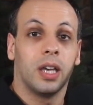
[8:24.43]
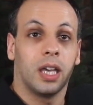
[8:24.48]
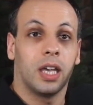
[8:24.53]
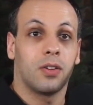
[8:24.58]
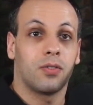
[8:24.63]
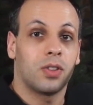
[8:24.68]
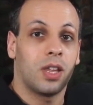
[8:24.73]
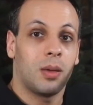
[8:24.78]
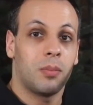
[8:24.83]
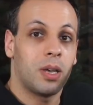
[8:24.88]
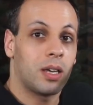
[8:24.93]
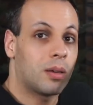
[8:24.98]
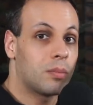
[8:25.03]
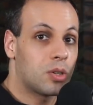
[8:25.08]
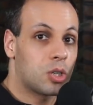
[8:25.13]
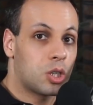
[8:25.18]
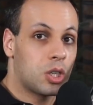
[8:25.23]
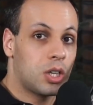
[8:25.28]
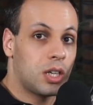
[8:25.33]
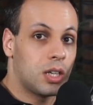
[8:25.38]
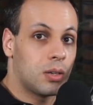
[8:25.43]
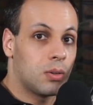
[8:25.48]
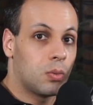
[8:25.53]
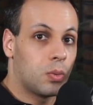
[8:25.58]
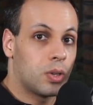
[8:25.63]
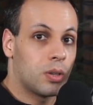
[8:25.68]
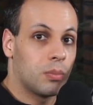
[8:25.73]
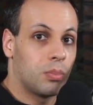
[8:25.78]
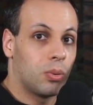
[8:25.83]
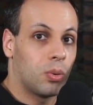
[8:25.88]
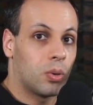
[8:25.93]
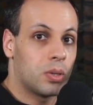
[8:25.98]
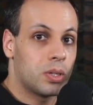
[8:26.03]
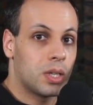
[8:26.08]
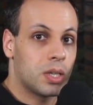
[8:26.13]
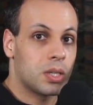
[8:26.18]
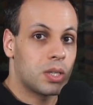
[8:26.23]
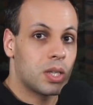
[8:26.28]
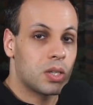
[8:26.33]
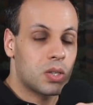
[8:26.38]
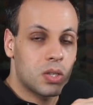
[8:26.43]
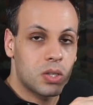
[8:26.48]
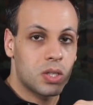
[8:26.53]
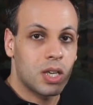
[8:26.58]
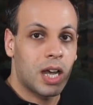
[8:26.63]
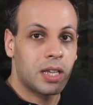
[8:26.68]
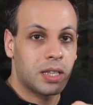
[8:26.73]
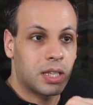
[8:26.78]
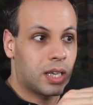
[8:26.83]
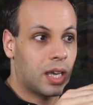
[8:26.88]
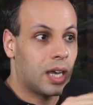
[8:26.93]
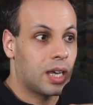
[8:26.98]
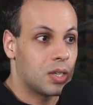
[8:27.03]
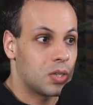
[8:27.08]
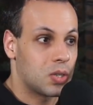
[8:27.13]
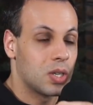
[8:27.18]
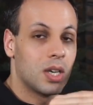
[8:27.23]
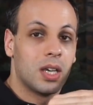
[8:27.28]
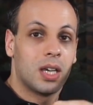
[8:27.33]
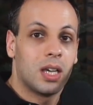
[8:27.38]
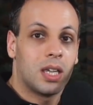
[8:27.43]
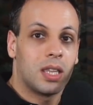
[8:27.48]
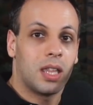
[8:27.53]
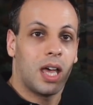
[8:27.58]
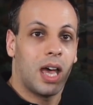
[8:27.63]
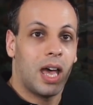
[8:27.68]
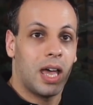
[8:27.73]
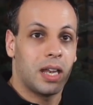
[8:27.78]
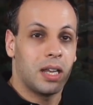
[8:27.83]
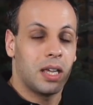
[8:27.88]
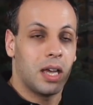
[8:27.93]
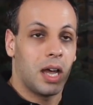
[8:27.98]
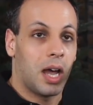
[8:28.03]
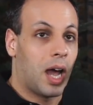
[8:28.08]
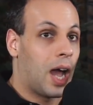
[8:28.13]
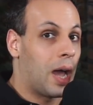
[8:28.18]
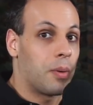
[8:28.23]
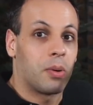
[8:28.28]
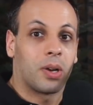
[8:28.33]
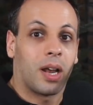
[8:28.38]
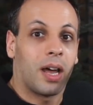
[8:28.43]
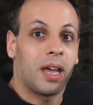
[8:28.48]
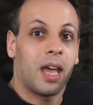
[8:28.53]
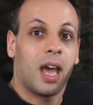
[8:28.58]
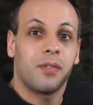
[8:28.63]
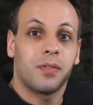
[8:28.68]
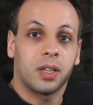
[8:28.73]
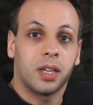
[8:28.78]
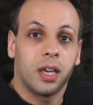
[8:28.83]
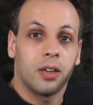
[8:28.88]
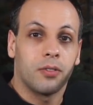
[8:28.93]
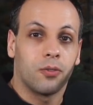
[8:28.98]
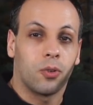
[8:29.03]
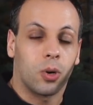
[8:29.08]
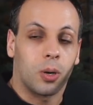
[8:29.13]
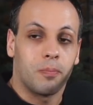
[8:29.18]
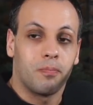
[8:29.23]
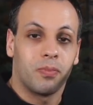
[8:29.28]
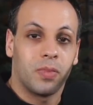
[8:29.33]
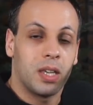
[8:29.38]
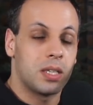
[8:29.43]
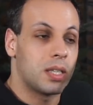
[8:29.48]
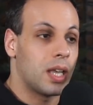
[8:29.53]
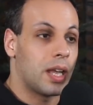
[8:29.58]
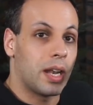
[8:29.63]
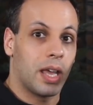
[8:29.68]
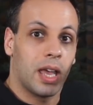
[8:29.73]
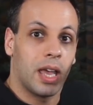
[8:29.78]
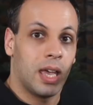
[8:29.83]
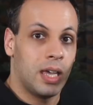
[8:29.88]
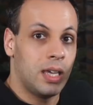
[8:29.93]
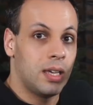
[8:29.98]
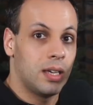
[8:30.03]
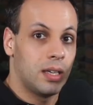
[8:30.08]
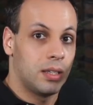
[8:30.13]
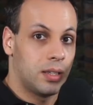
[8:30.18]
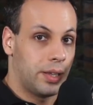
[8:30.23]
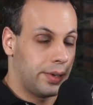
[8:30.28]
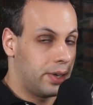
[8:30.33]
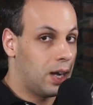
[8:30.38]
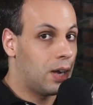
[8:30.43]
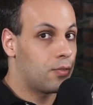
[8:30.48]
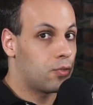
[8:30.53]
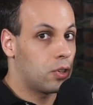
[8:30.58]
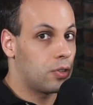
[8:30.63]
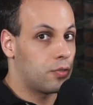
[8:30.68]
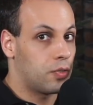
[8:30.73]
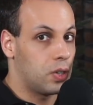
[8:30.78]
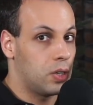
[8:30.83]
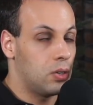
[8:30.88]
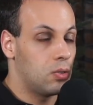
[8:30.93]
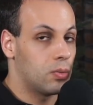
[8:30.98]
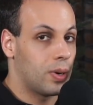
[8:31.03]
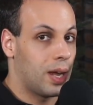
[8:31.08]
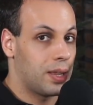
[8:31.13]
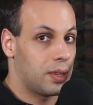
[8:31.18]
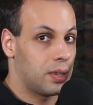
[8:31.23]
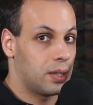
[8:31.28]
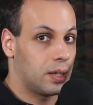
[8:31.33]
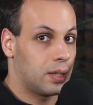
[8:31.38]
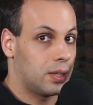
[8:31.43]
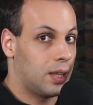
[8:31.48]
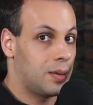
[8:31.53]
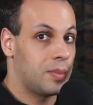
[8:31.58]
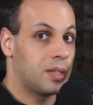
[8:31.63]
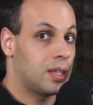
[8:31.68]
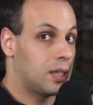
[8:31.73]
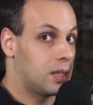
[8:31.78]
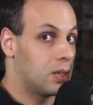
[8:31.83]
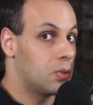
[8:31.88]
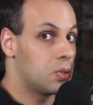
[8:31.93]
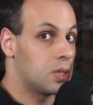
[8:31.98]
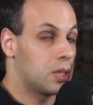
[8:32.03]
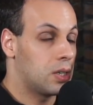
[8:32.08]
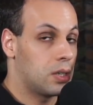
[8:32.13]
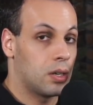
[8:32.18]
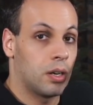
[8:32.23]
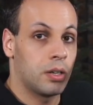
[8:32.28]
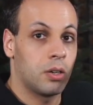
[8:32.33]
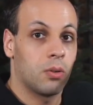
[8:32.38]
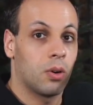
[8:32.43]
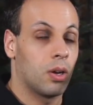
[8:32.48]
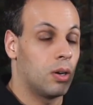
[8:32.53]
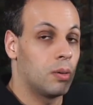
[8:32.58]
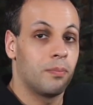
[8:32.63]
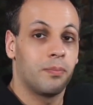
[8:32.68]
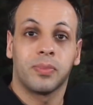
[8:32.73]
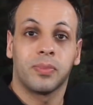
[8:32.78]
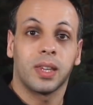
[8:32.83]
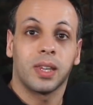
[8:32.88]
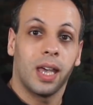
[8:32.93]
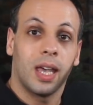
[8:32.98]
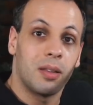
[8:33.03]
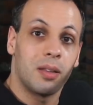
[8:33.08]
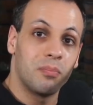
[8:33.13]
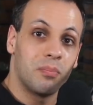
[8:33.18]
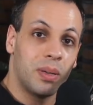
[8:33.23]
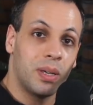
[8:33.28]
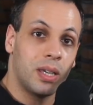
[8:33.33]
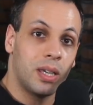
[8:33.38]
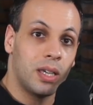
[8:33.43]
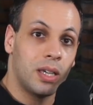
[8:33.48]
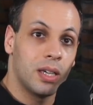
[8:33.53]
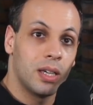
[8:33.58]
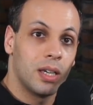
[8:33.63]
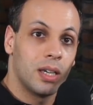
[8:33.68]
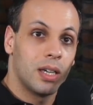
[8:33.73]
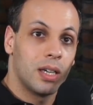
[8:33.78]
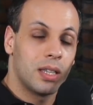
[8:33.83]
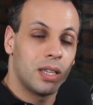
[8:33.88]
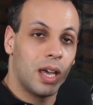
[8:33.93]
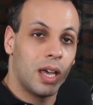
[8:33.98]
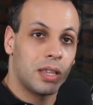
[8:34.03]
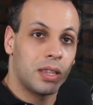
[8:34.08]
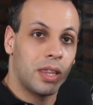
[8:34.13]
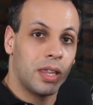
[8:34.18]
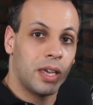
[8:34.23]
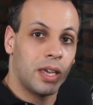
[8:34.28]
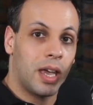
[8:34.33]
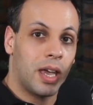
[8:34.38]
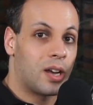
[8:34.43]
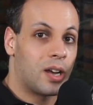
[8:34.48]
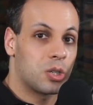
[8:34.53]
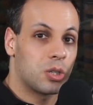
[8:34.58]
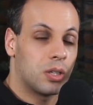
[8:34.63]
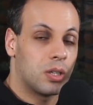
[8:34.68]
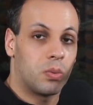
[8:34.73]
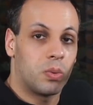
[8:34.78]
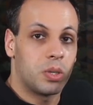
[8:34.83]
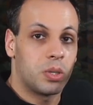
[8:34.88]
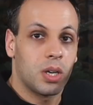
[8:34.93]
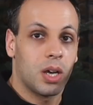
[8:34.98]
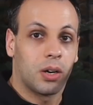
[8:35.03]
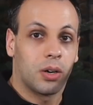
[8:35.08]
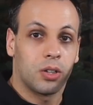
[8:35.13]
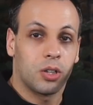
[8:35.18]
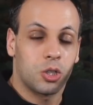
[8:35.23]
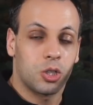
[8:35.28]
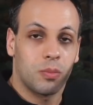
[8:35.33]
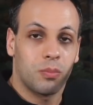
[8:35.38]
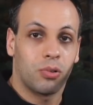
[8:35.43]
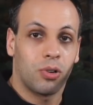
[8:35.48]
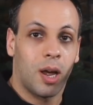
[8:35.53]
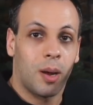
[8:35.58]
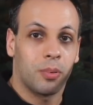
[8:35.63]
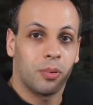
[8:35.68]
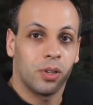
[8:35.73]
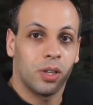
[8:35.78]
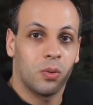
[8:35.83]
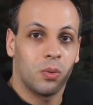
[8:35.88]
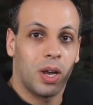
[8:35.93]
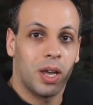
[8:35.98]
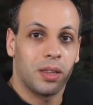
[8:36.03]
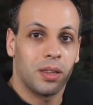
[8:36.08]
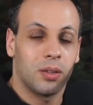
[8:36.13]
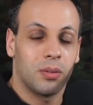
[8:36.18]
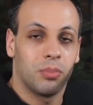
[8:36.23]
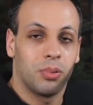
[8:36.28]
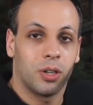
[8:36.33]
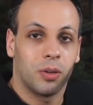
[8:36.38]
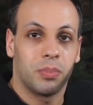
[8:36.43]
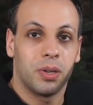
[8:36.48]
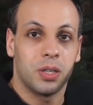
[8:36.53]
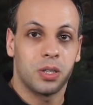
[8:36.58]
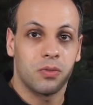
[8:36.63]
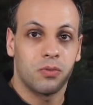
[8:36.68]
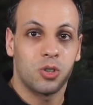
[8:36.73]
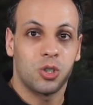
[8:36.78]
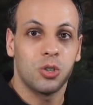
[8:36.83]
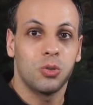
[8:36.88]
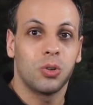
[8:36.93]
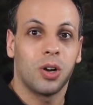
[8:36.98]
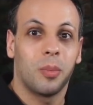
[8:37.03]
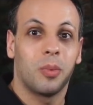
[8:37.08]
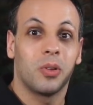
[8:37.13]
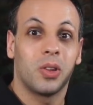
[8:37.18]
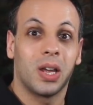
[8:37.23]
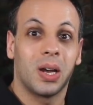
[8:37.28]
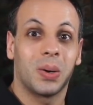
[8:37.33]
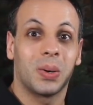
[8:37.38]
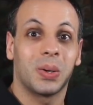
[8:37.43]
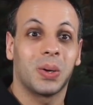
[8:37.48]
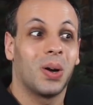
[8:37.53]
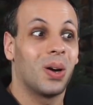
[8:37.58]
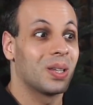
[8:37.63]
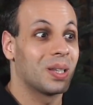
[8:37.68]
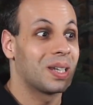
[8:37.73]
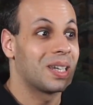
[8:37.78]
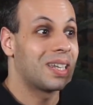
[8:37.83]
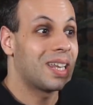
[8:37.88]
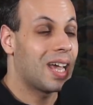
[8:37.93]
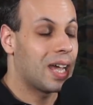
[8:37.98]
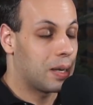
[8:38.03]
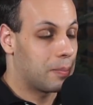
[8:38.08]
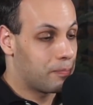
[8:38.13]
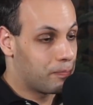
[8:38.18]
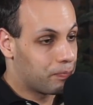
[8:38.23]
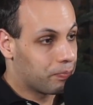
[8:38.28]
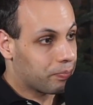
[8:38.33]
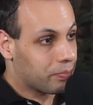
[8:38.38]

If they make a machine where the board does this inside the case, that I, what I advocate for is that A, they cover it for you rather than claiming that you did it on your own, and B, that they actually resolder the chip properly rather than put a piece of shoe rubber there and call it a day.